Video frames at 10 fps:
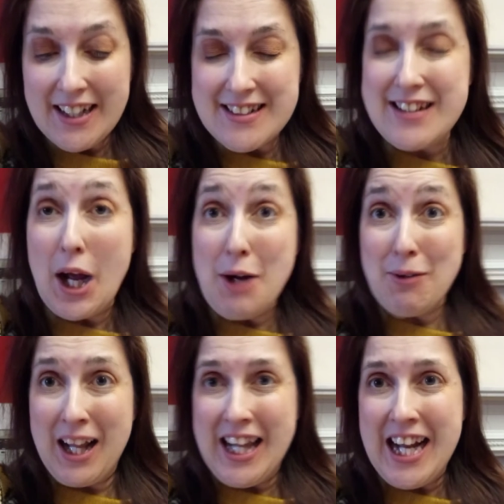So
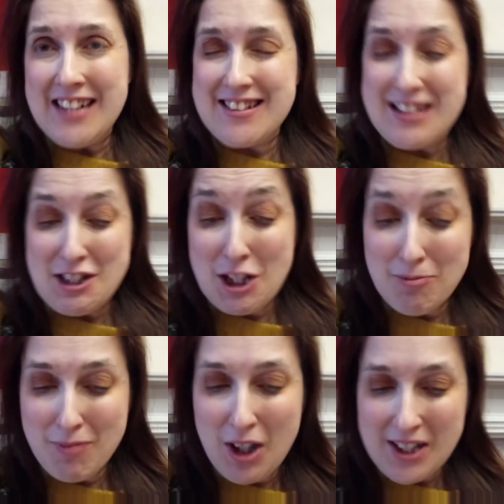let's
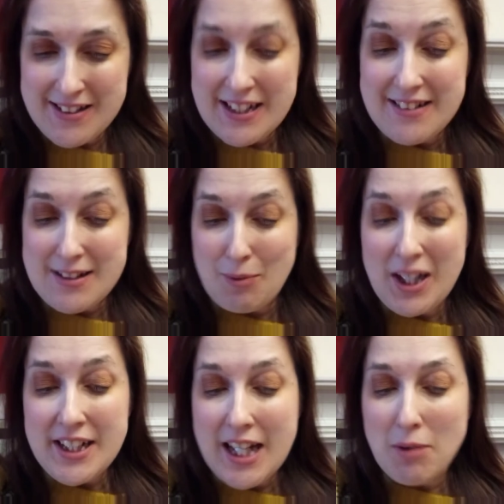jump right into
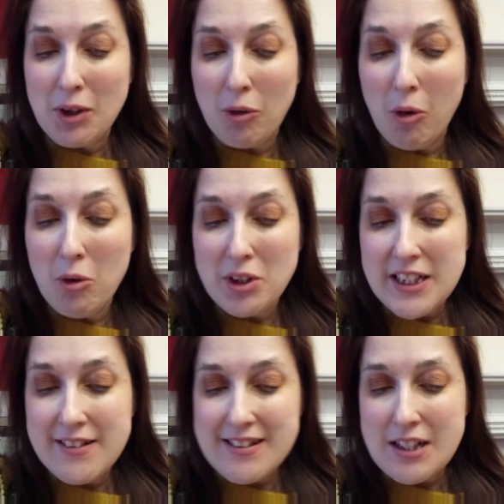it. Now,
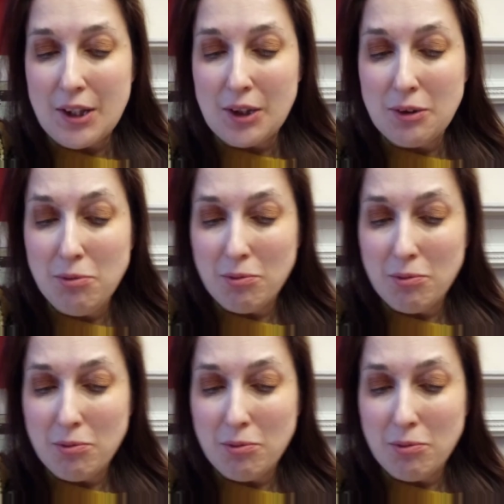according to